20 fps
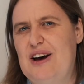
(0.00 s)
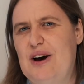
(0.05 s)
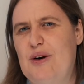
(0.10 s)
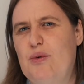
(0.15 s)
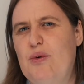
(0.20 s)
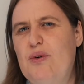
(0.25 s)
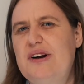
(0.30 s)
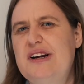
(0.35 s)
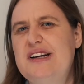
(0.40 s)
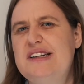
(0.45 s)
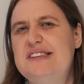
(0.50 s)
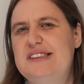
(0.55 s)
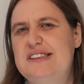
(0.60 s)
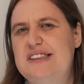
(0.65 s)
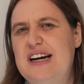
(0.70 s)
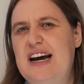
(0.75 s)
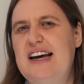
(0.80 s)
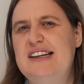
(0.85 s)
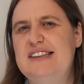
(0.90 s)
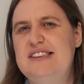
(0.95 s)
Would it
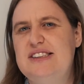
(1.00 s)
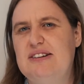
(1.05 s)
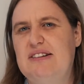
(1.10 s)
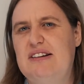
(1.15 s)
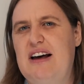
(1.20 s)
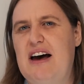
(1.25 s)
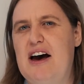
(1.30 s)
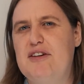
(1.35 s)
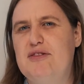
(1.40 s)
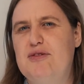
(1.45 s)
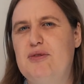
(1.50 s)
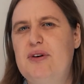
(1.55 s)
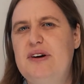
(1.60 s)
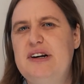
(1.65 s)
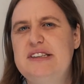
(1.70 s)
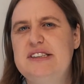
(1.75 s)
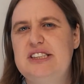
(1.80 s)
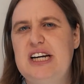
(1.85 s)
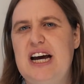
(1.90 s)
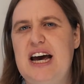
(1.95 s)
change your life? Would
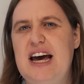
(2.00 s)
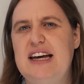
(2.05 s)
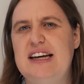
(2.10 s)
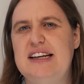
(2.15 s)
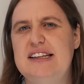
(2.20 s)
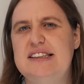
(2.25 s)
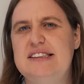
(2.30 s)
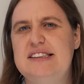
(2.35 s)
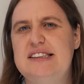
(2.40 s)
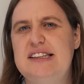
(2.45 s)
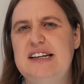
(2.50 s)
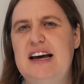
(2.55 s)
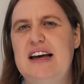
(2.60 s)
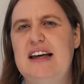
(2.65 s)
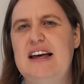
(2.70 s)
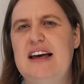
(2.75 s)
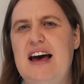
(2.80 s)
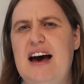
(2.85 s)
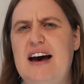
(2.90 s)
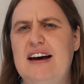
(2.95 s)
it change
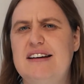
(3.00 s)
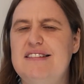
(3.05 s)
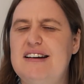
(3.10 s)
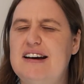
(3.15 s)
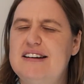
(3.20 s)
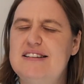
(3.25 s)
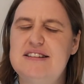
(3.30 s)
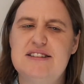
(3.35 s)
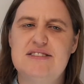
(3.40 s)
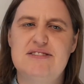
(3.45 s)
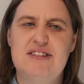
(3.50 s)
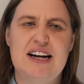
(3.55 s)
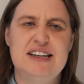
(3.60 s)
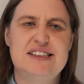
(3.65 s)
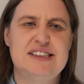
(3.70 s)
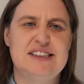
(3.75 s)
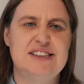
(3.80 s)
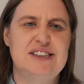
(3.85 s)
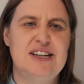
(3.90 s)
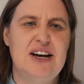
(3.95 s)
how you
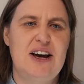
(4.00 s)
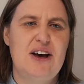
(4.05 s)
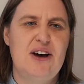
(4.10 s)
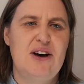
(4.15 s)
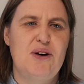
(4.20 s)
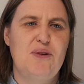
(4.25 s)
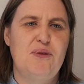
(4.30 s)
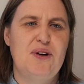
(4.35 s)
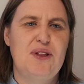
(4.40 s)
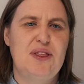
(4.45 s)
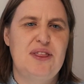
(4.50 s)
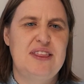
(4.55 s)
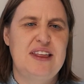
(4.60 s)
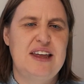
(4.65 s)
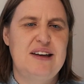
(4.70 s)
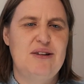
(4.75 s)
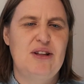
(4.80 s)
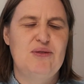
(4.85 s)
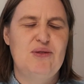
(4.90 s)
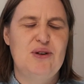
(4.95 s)
interacted with
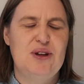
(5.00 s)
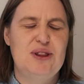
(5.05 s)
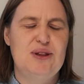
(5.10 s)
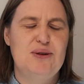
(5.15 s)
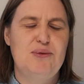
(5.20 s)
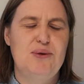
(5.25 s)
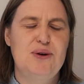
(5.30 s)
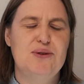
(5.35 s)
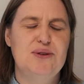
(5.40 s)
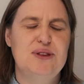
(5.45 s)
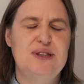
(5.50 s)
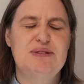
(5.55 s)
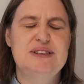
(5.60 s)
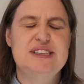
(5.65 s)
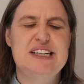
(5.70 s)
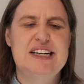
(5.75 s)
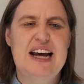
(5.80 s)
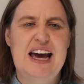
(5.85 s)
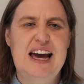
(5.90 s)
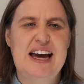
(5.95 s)
the world? There
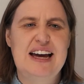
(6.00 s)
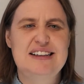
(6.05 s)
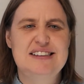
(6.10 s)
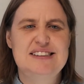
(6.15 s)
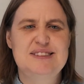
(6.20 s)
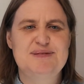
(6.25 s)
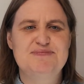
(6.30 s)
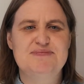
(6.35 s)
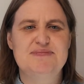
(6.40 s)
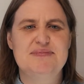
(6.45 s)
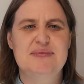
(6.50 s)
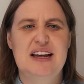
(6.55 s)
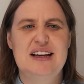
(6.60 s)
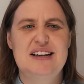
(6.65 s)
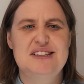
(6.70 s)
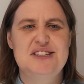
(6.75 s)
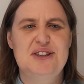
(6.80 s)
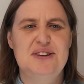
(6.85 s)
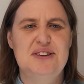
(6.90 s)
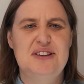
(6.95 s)
was an ad
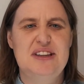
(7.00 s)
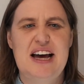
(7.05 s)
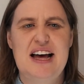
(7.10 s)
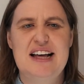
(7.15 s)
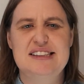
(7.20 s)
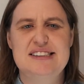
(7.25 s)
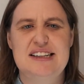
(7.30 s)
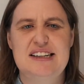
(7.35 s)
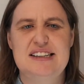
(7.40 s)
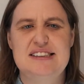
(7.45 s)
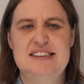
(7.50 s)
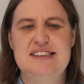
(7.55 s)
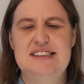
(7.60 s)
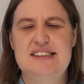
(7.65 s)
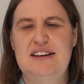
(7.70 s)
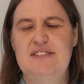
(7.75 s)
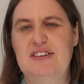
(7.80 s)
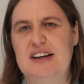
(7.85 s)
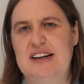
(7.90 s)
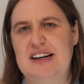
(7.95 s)
in
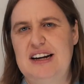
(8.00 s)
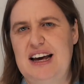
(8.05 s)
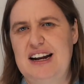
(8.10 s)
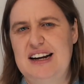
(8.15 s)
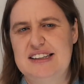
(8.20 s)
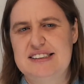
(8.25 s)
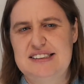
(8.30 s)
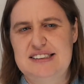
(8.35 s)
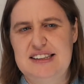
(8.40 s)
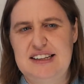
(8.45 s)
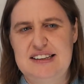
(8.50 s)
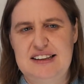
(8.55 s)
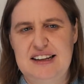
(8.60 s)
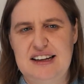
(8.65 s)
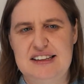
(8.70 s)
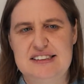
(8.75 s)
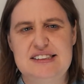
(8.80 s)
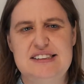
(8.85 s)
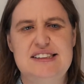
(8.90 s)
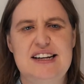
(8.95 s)
2007 and it said
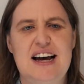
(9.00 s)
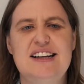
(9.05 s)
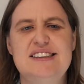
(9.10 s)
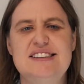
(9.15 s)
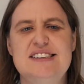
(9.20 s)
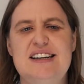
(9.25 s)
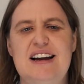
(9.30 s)
this: dance